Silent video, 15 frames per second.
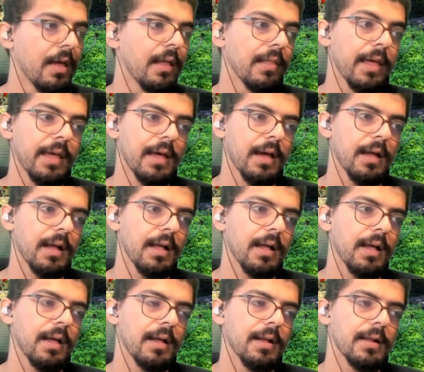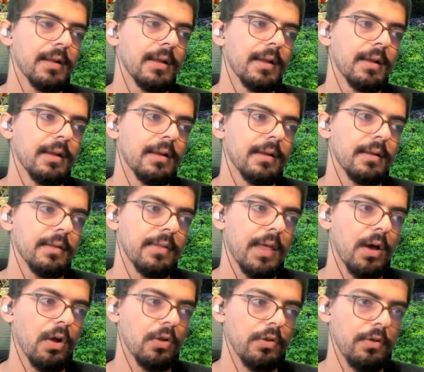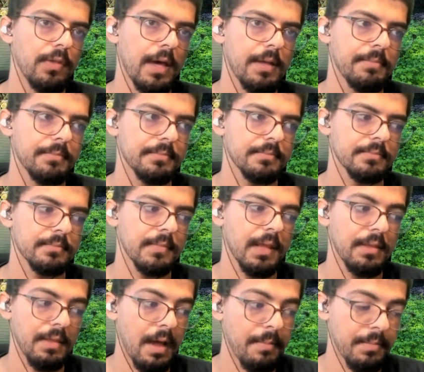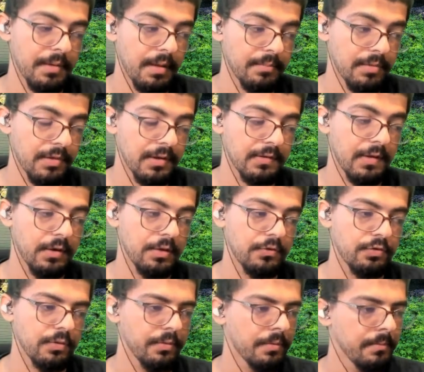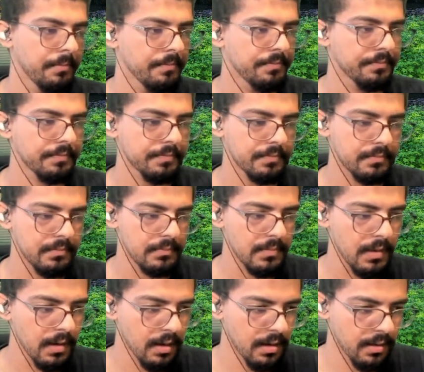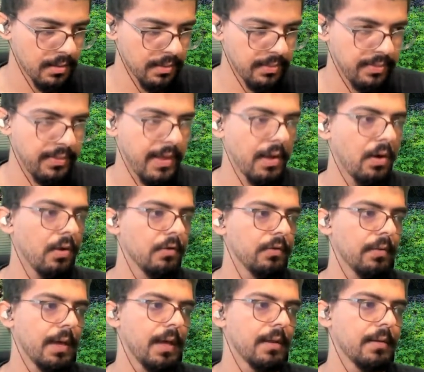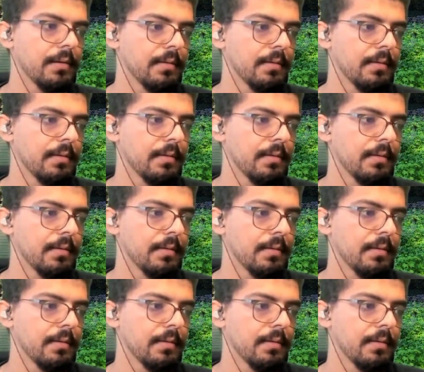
Like, they all do that. I'm just going to tell you the truth. They all do that.